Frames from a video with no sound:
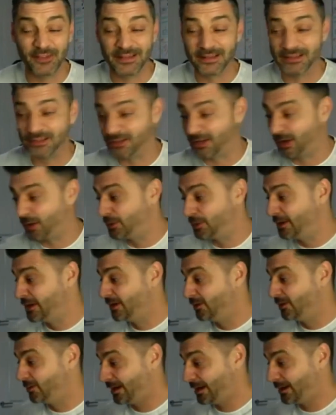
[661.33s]
living, you know,
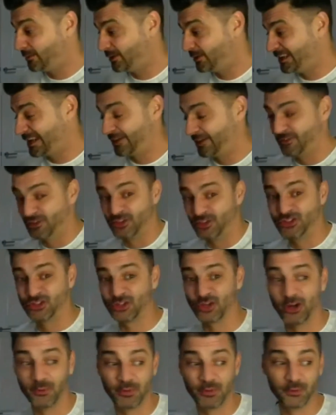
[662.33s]
where we're given a
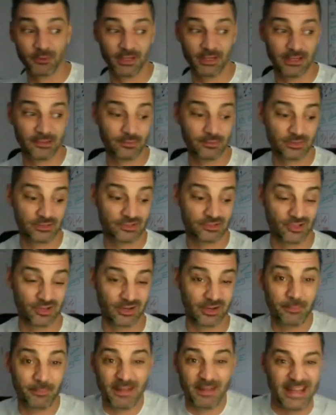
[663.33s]
job and we're
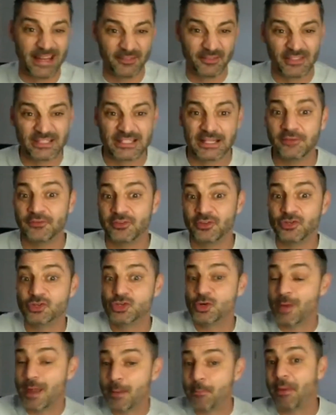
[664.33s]
trying to be innovative and
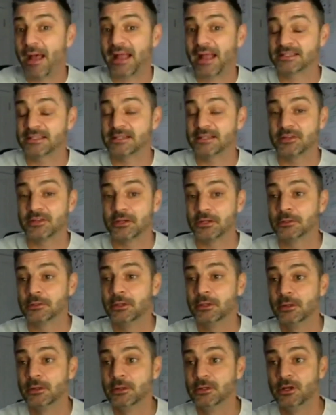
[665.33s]
do it better
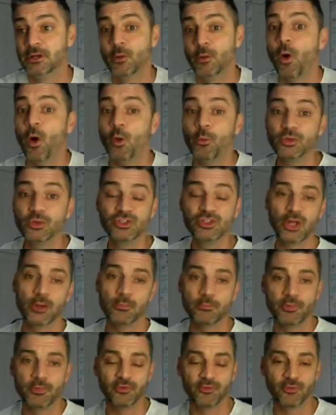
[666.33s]
than, you know, what was
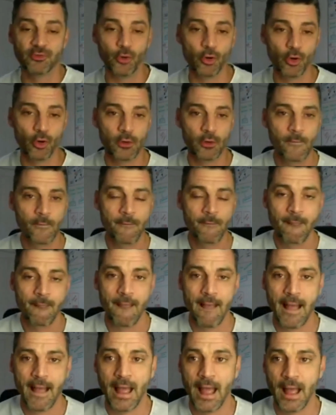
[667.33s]
done before.
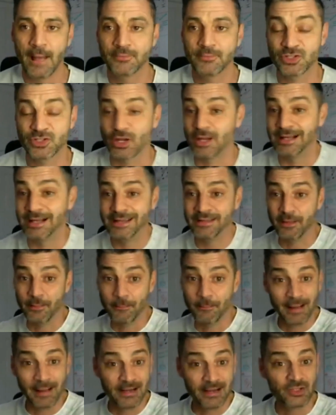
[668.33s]
Certainly in
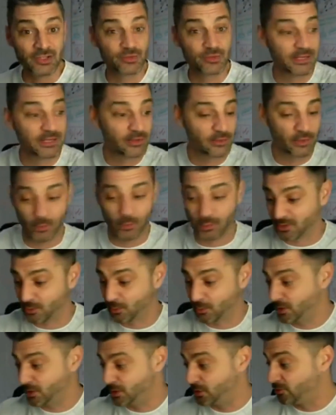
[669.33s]
the management area,
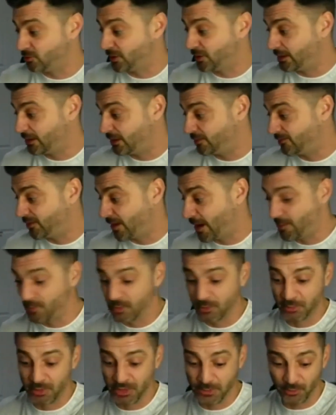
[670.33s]
in
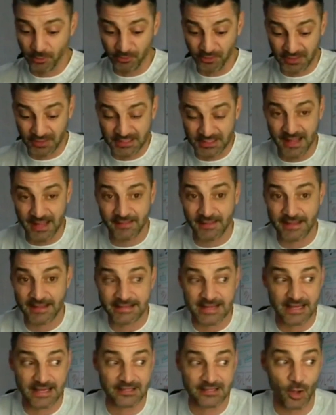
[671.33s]
environment, people, things hit
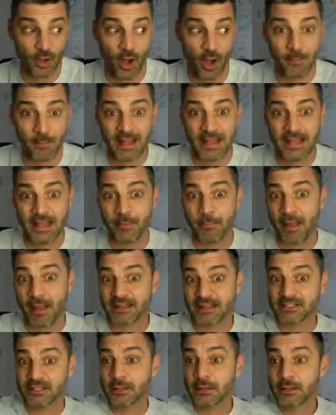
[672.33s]
their desk, they've got to make it
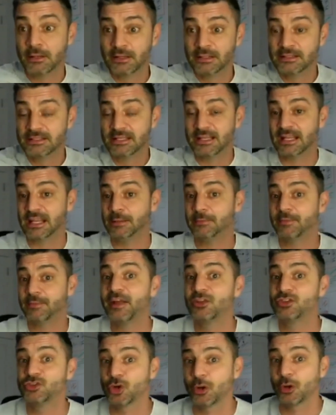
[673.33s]
better to keep
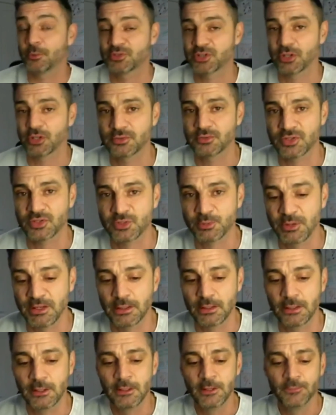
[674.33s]
their job, so to
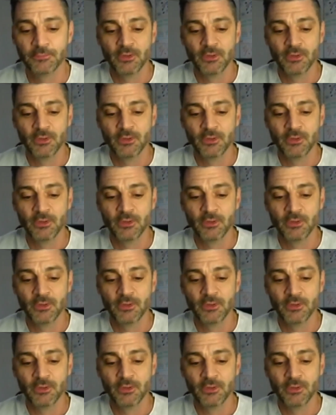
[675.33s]
speak.